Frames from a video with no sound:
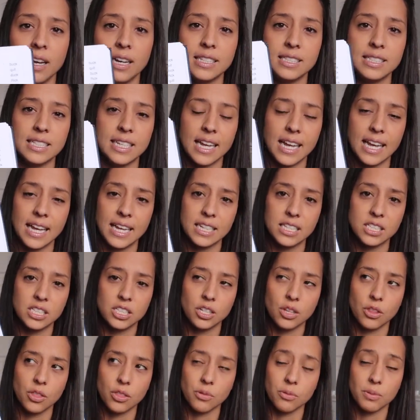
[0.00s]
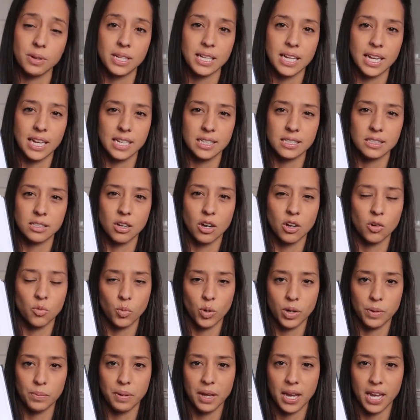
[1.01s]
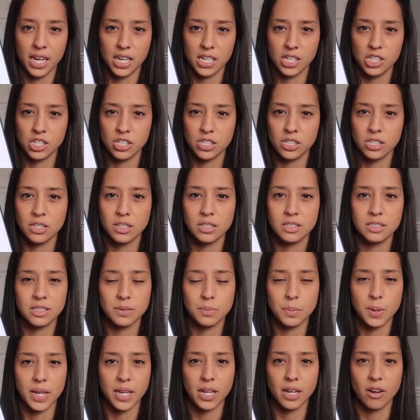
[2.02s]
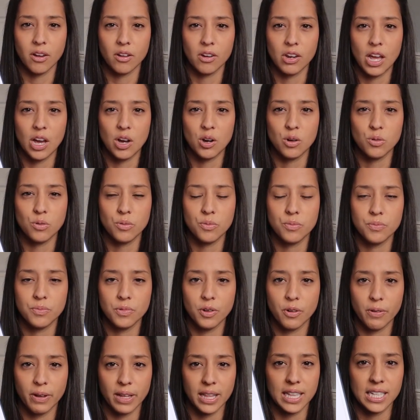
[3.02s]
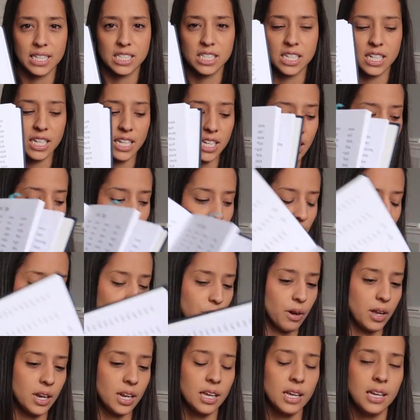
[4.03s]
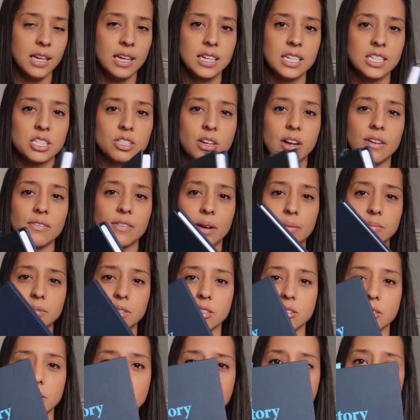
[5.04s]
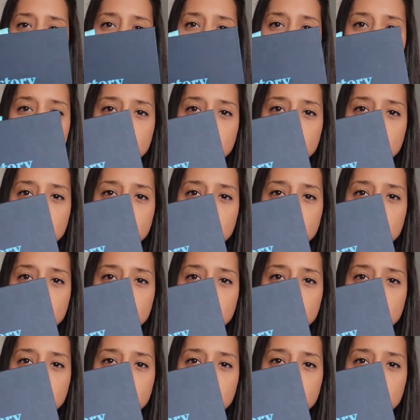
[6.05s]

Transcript: a day to 3 days on one page, depending on how quickly she can get through it. So I've absolutely loved